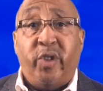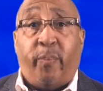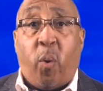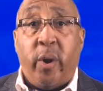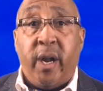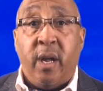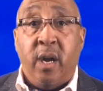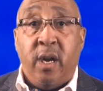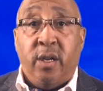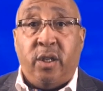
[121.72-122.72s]
reported
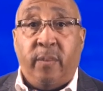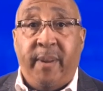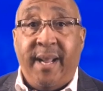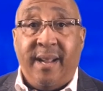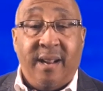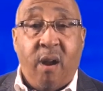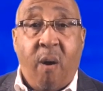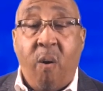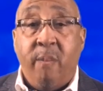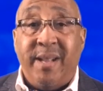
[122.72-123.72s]
to be in the
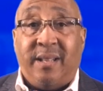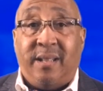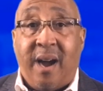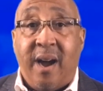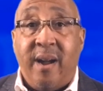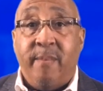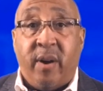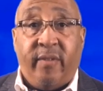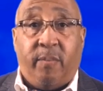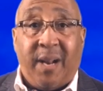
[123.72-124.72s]
home at the time
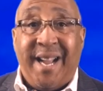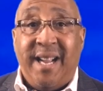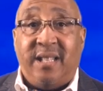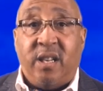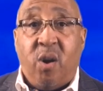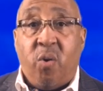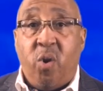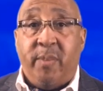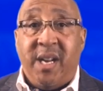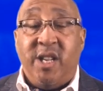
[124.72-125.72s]
of the blaze, and no
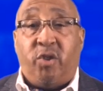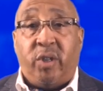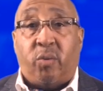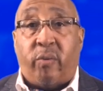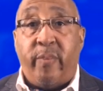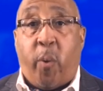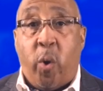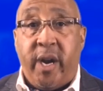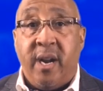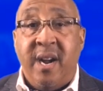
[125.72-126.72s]
human injuries were
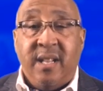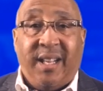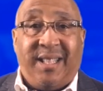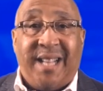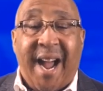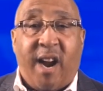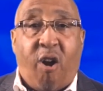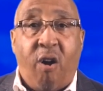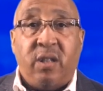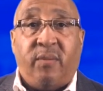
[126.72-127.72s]
reported. The exact
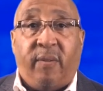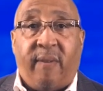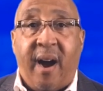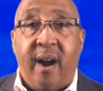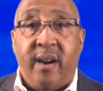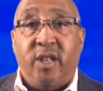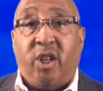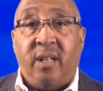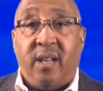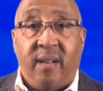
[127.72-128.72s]
cause of the fire is
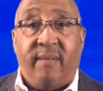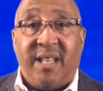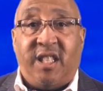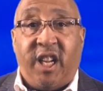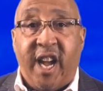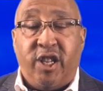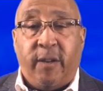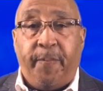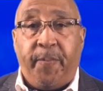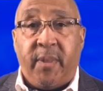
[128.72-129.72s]
under
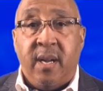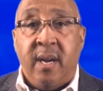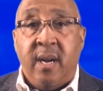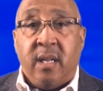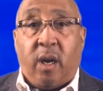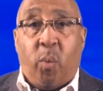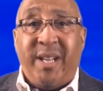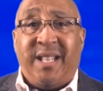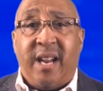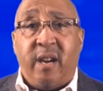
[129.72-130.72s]
investigation. The
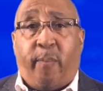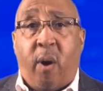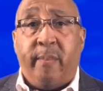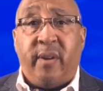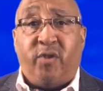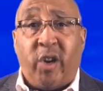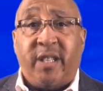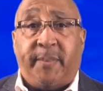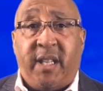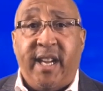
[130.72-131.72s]
Louisiana Department of
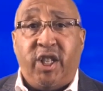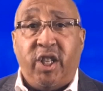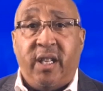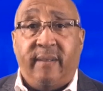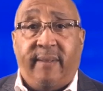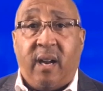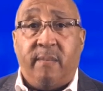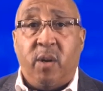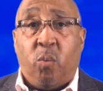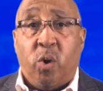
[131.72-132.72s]
Transportation and
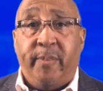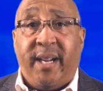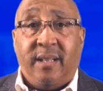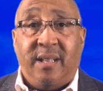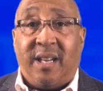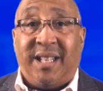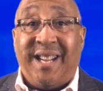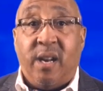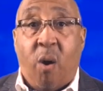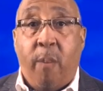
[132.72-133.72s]
Development will be
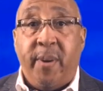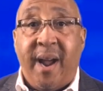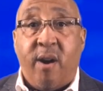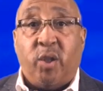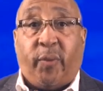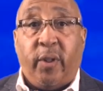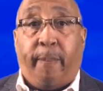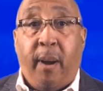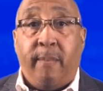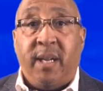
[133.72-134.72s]
conducting an open house for the
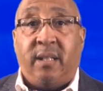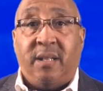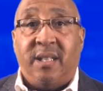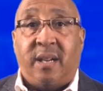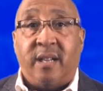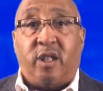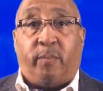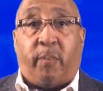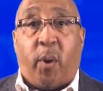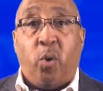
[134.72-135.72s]
public to discuss the
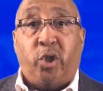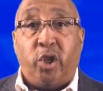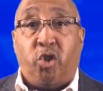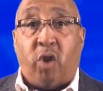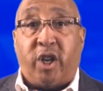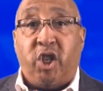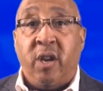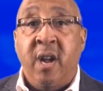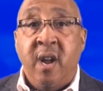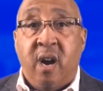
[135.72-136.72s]
proposed
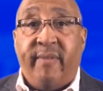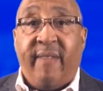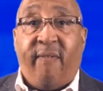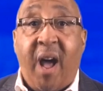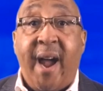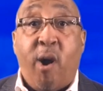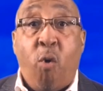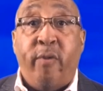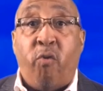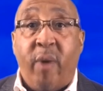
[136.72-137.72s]
construction of a
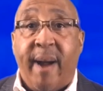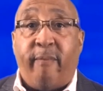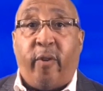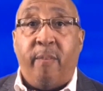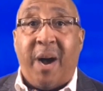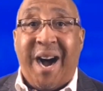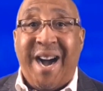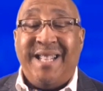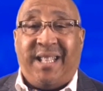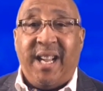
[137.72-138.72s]
flyover ramp from
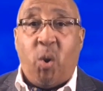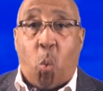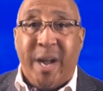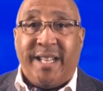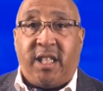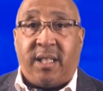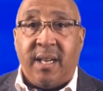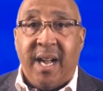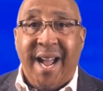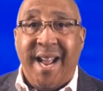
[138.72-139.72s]
I 10 West
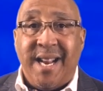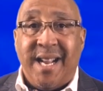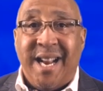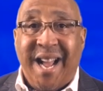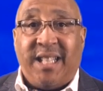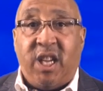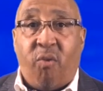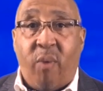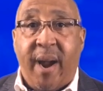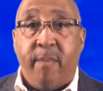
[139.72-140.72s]
and an exit
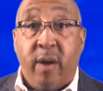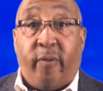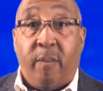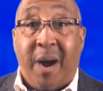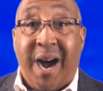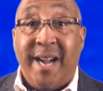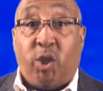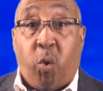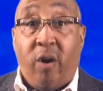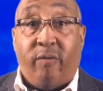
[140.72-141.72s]
ramp from I
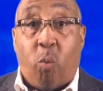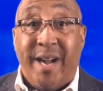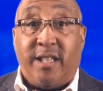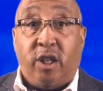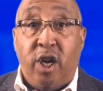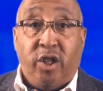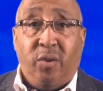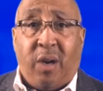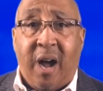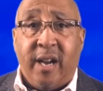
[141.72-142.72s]
12 West
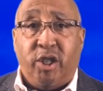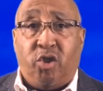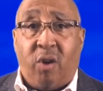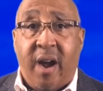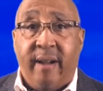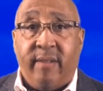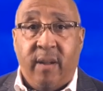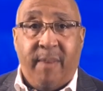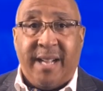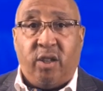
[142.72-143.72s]
to College Drive
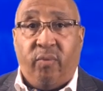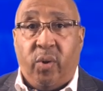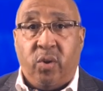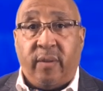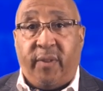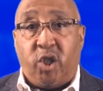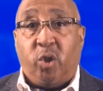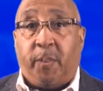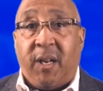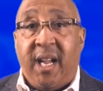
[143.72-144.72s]
in Baton Rouge.
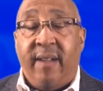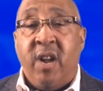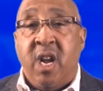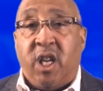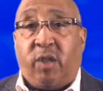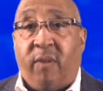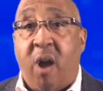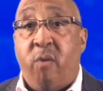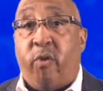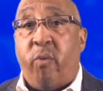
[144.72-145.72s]
Officials believe this
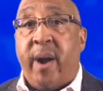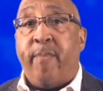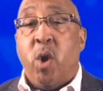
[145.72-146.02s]
flyover ramp